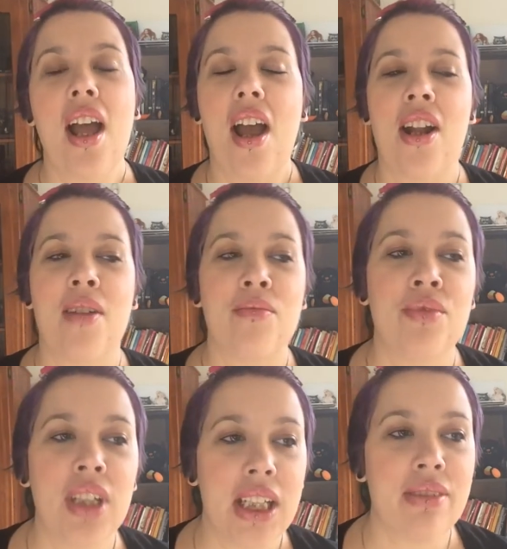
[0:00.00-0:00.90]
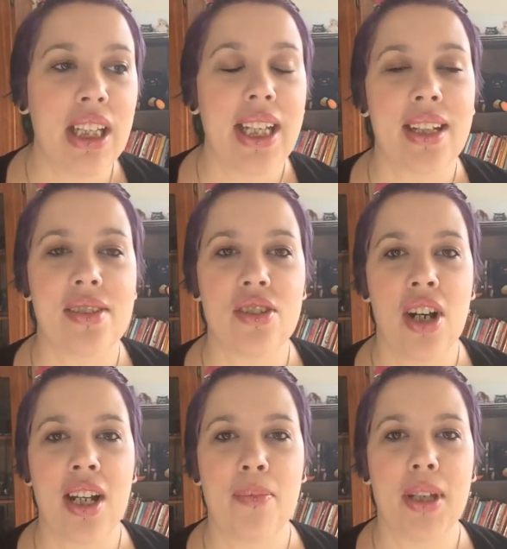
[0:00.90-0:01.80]
And I'm really, really
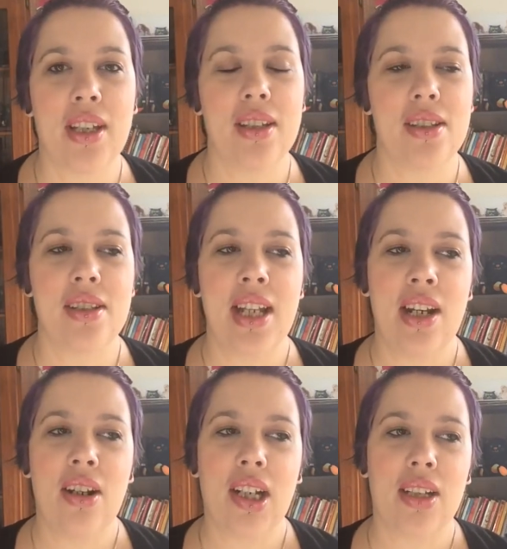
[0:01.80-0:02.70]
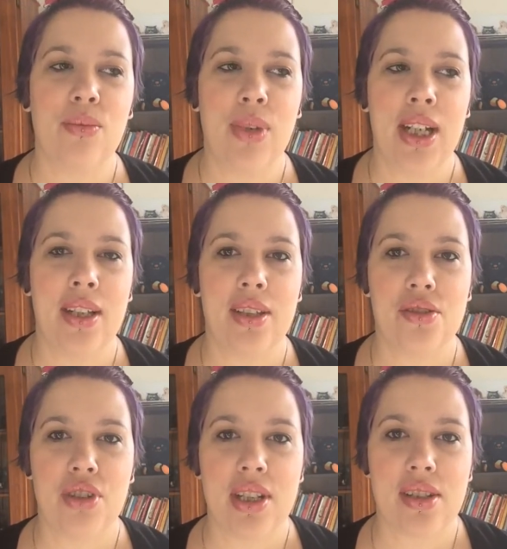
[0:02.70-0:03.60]
excited because now I can wear the
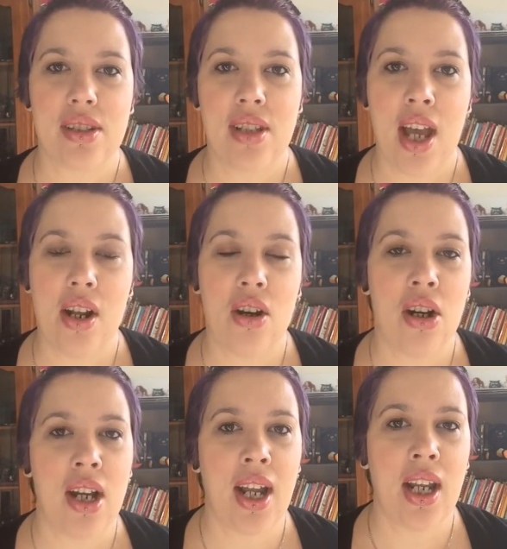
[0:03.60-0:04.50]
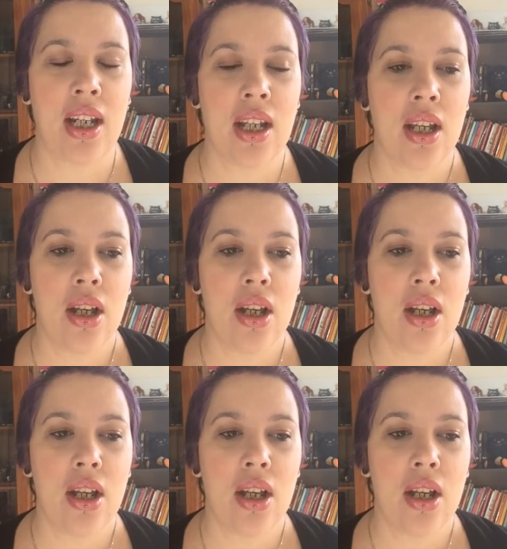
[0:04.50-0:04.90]
dress that I